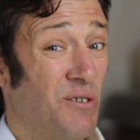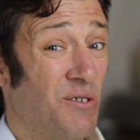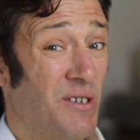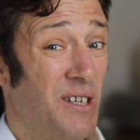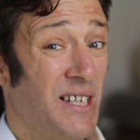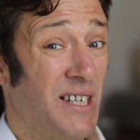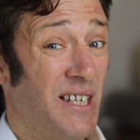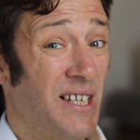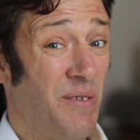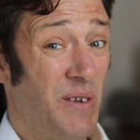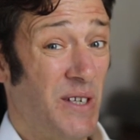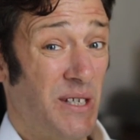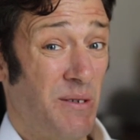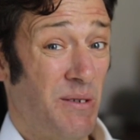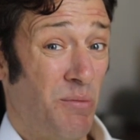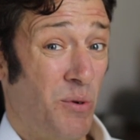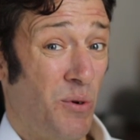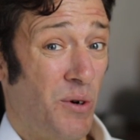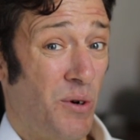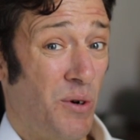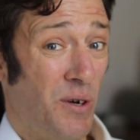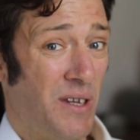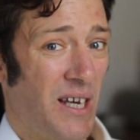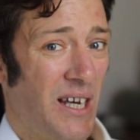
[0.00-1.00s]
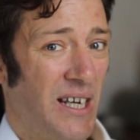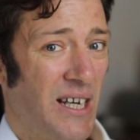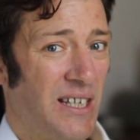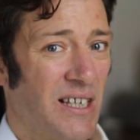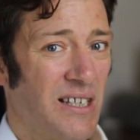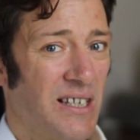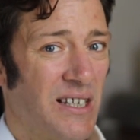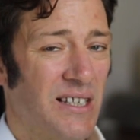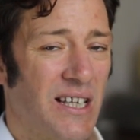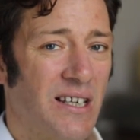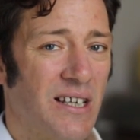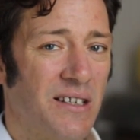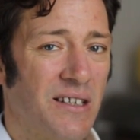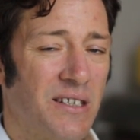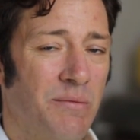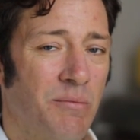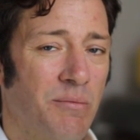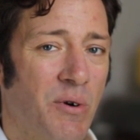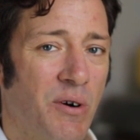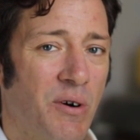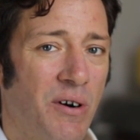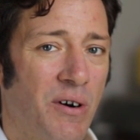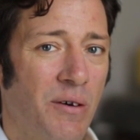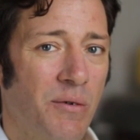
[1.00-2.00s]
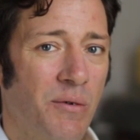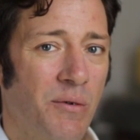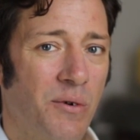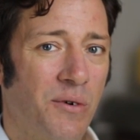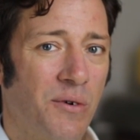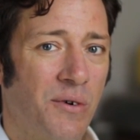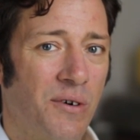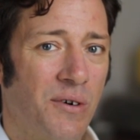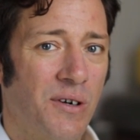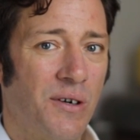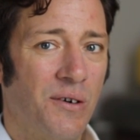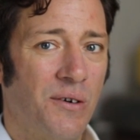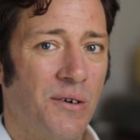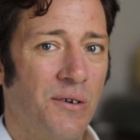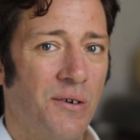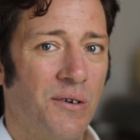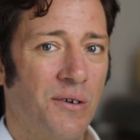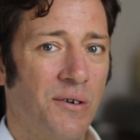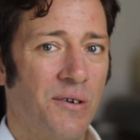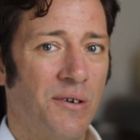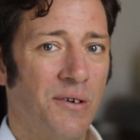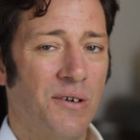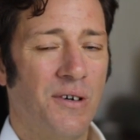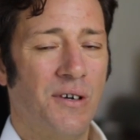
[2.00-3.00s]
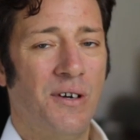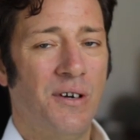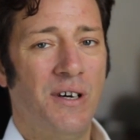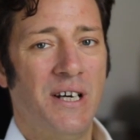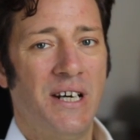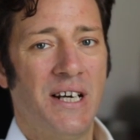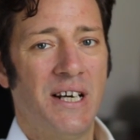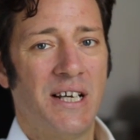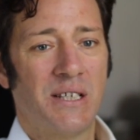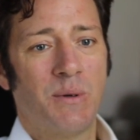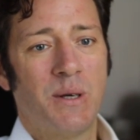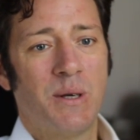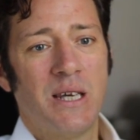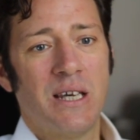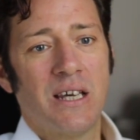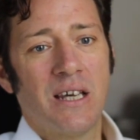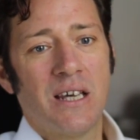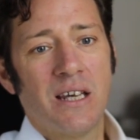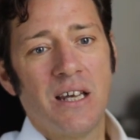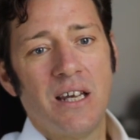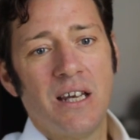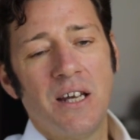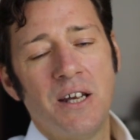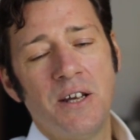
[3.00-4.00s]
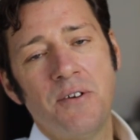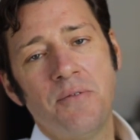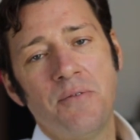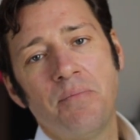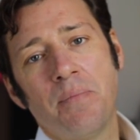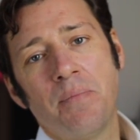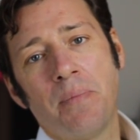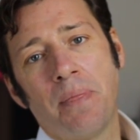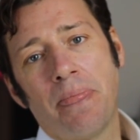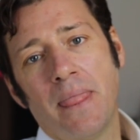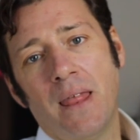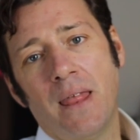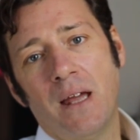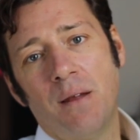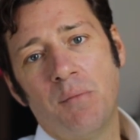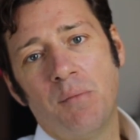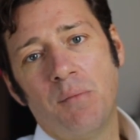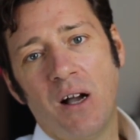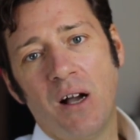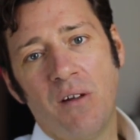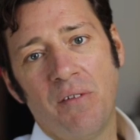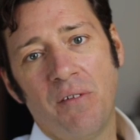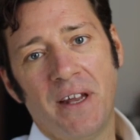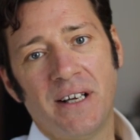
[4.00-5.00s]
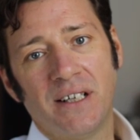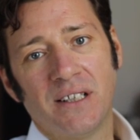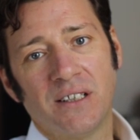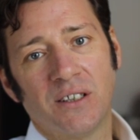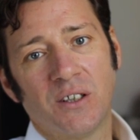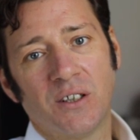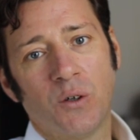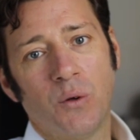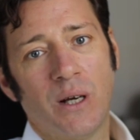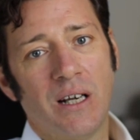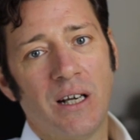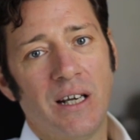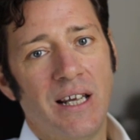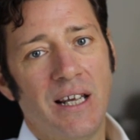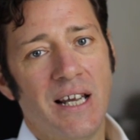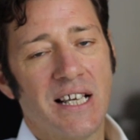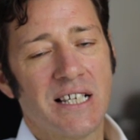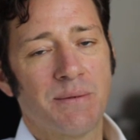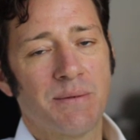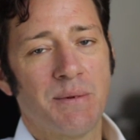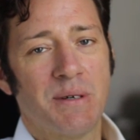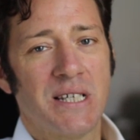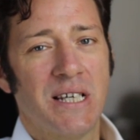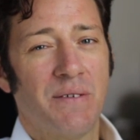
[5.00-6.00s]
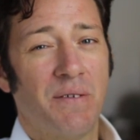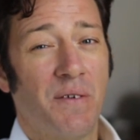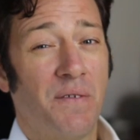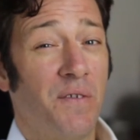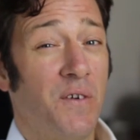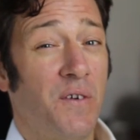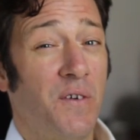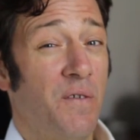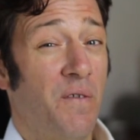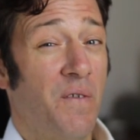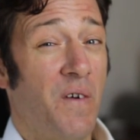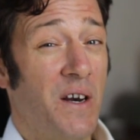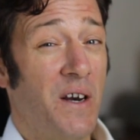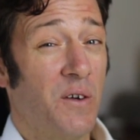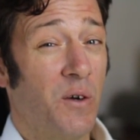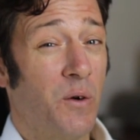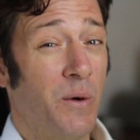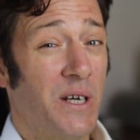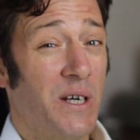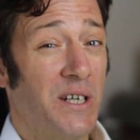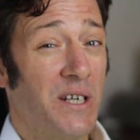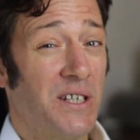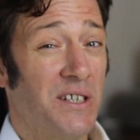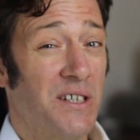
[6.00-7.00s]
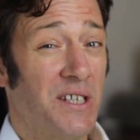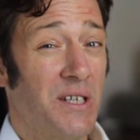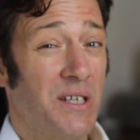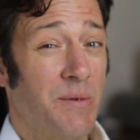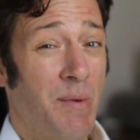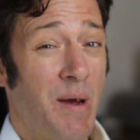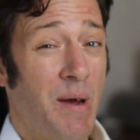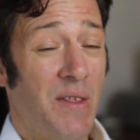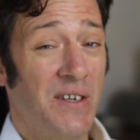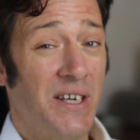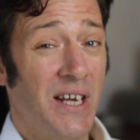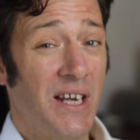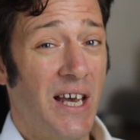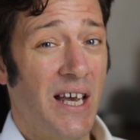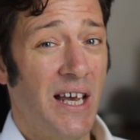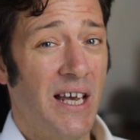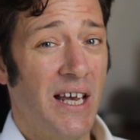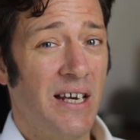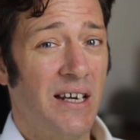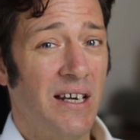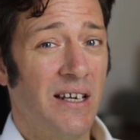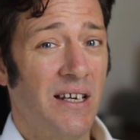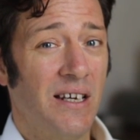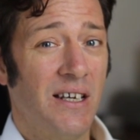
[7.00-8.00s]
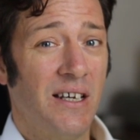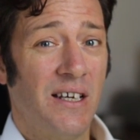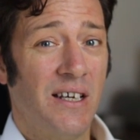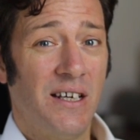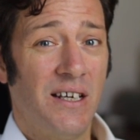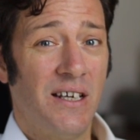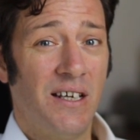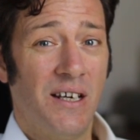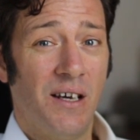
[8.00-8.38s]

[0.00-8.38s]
make sure if it's important that it does get done tomorrow or early next week. I'll then quickly ask myself a few final questions about the day.